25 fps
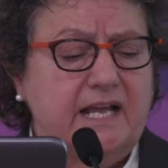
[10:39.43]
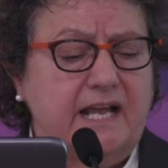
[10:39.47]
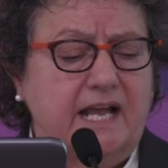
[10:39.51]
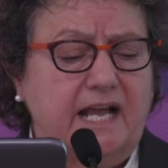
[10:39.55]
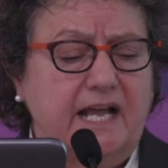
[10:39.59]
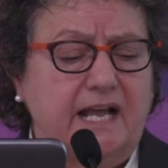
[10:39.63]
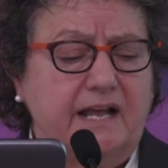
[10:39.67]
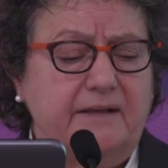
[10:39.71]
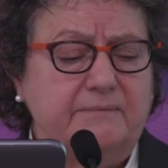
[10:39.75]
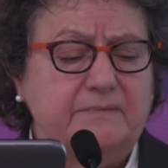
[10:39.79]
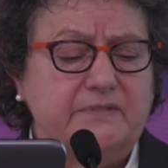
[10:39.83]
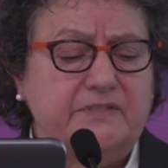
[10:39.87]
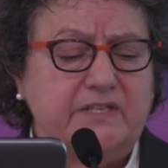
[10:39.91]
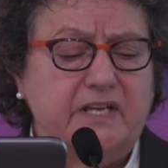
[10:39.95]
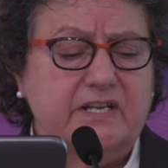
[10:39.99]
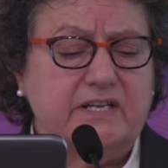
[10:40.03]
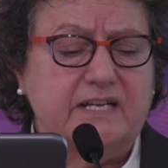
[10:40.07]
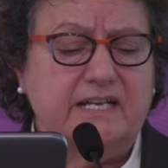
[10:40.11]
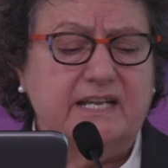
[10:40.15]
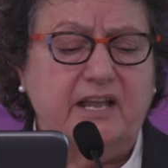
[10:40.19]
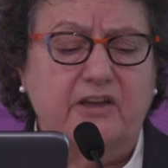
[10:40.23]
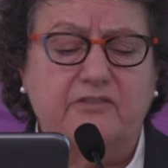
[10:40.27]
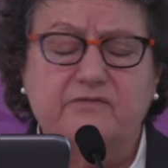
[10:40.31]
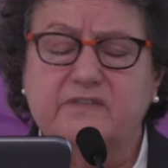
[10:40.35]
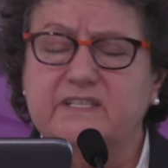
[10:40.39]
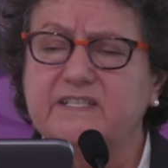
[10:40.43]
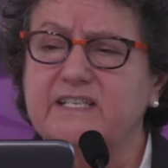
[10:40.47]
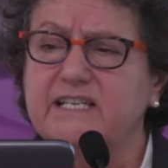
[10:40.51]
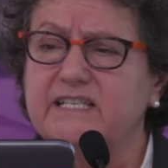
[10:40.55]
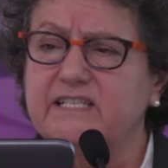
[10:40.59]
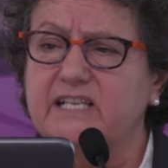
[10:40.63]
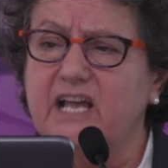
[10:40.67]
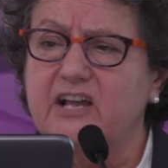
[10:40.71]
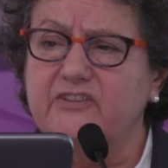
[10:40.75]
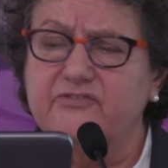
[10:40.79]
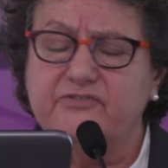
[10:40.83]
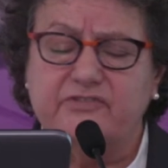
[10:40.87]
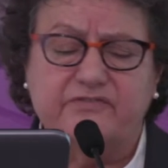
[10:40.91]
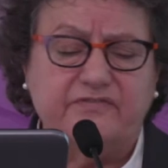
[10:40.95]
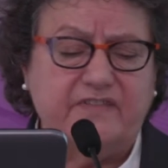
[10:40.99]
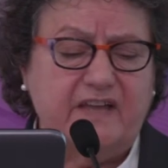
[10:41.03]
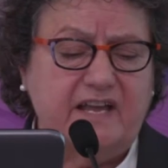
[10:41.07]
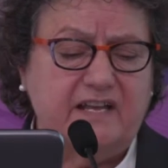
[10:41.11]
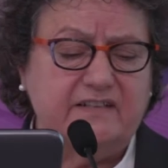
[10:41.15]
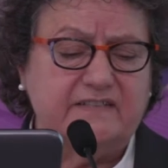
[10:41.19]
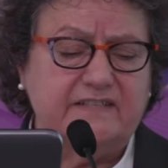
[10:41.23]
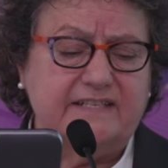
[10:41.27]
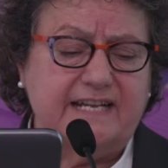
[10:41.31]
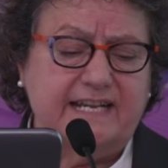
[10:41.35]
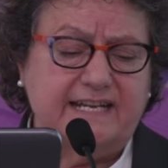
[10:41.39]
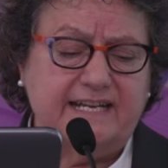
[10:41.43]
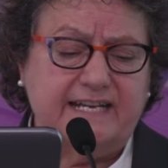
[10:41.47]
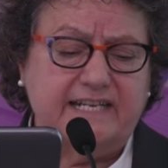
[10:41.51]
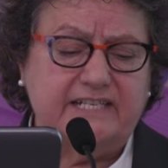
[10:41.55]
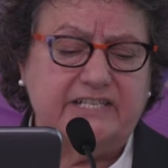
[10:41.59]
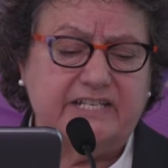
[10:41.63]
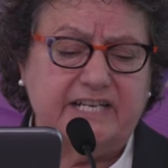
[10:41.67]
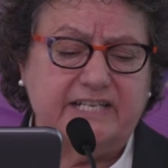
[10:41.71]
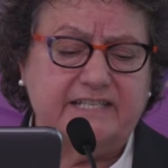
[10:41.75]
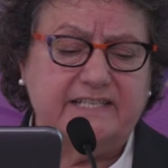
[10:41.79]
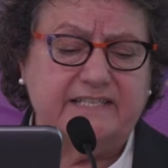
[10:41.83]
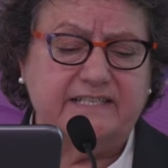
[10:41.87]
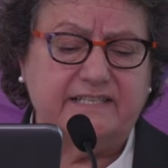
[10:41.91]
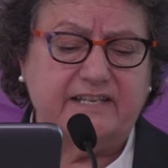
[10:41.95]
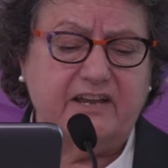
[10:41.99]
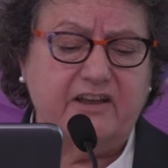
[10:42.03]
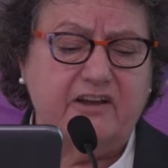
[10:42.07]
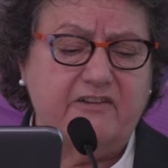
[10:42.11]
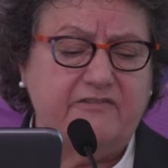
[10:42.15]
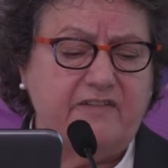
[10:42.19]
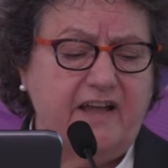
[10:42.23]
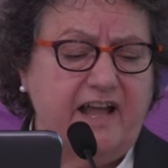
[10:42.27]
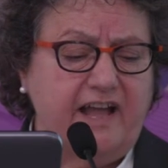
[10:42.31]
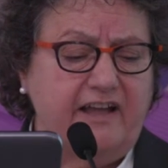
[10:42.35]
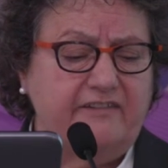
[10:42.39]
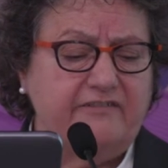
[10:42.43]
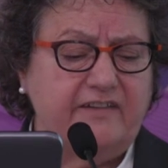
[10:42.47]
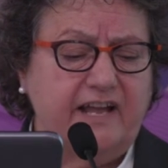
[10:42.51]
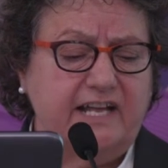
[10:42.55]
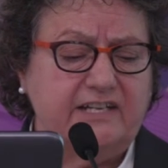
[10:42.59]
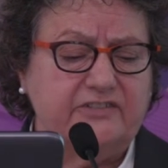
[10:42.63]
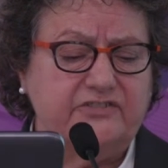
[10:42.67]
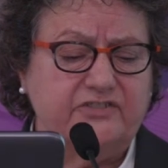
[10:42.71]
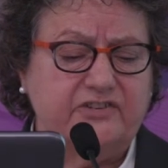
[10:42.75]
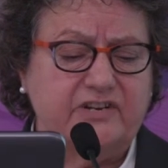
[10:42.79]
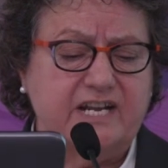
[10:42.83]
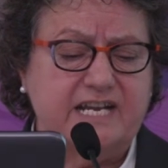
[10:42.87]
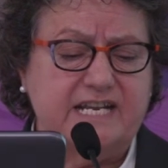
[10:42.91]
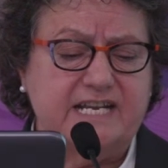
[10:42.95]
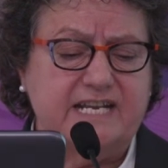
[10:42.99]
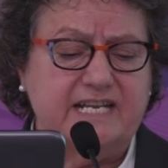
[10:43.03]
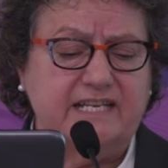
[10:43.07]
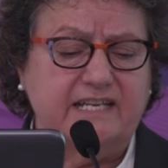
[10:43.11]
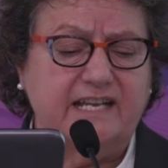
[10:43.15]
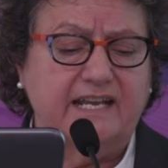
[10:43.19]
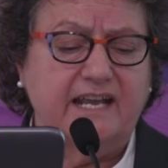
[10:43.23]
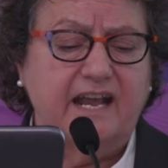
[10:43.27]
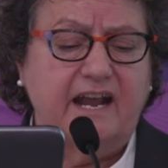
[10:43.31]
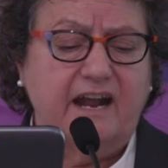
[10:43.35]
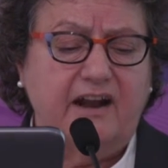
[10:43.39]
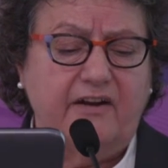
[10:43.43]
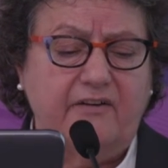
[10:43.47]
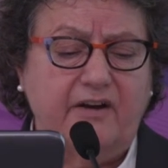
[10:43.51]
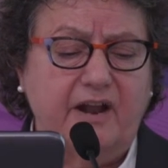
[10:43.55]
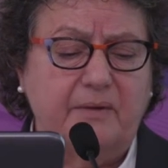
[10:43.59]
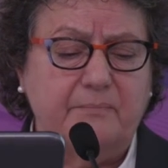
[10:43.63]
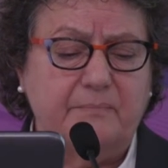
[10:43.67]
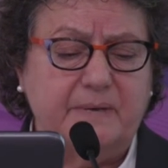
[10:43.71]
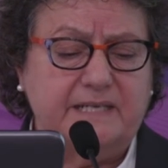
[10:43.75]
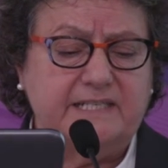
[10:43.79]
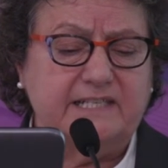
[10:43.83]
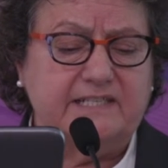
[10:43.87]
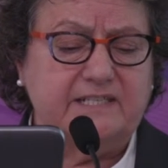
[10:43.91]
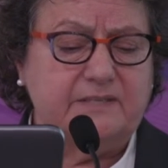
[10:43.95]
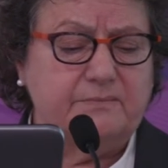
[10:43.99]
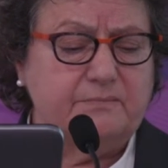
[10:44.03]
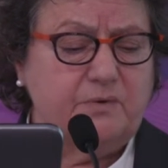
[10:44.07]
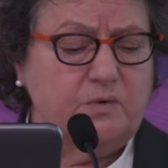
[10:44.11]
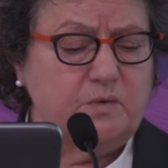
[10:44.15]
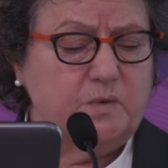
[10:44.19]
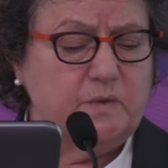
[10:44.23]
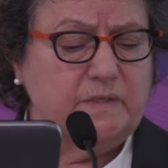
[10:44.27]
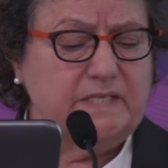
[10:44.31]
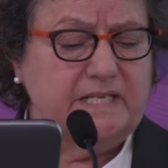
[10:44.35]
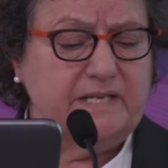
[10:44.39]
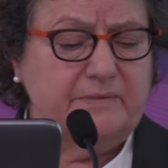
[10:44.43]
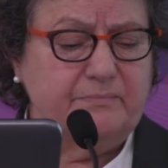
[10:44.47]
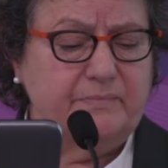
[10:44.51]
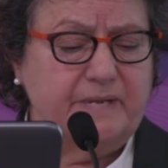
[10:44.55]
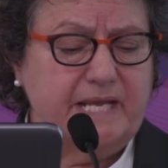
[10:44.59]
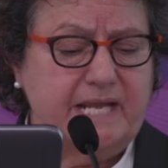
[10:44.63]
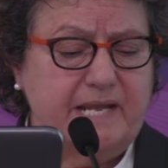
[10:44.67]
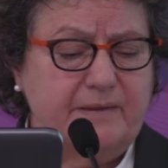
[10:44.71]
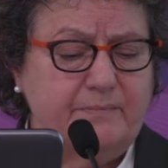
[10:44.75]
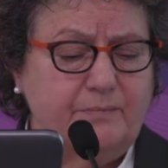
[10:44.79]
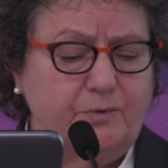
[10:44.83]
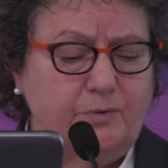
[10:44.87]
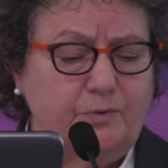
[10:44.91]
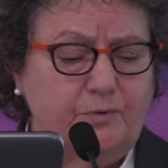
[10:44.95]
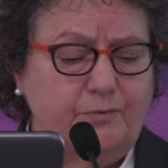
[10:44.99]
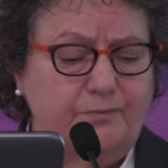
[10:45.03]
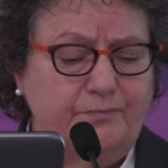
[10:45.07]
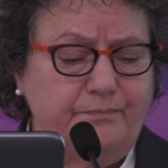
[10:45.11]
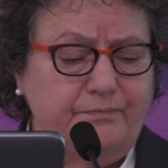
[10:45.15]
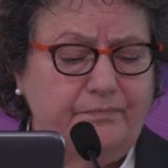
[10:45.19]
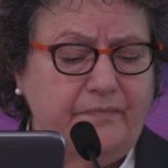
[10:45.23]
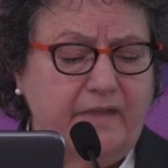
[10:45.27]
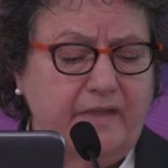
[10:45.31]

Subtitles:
Certainly over 600,000 NHS staff have had training around better supporting people.